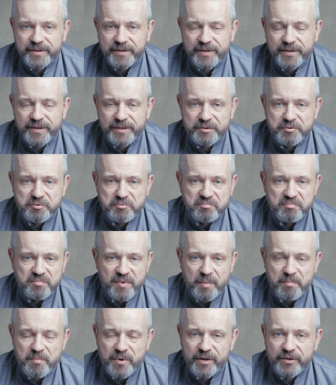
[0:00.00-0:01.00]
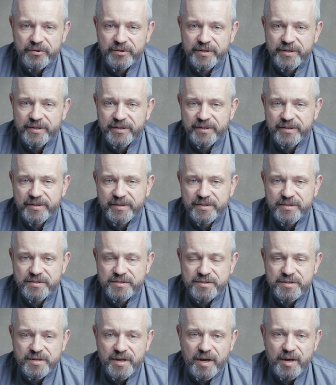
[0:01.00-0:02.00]
in America, in
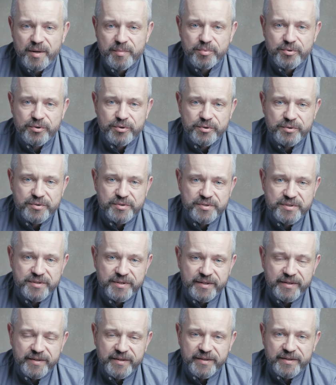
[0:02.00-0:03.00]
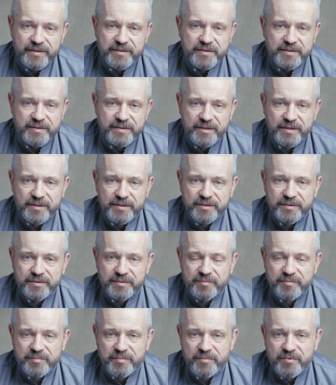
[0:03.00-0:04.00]
Cyprus,
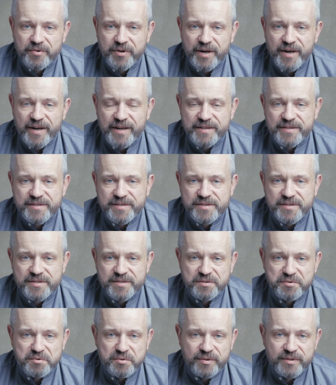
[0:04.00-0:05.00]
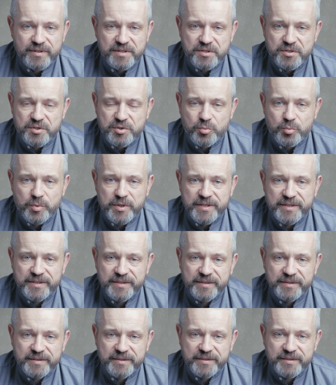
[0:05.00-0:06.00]
in France, in
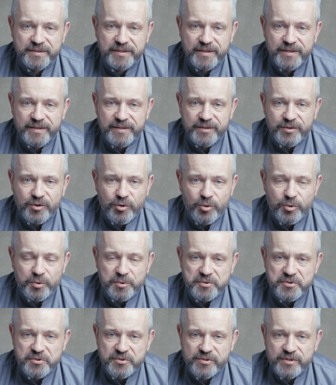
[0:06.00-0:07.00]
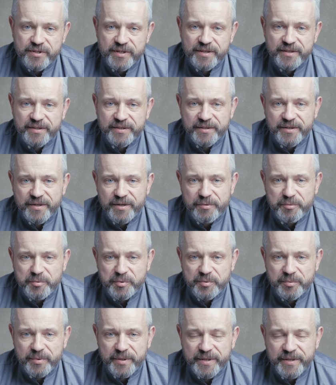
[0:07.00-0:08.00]
Sweden, Austria,
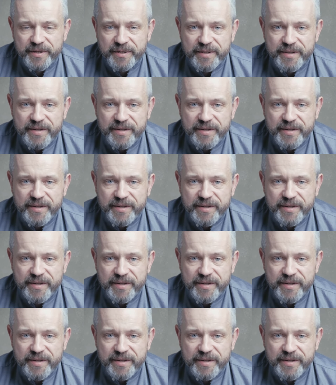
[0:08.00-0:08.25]
everywhere.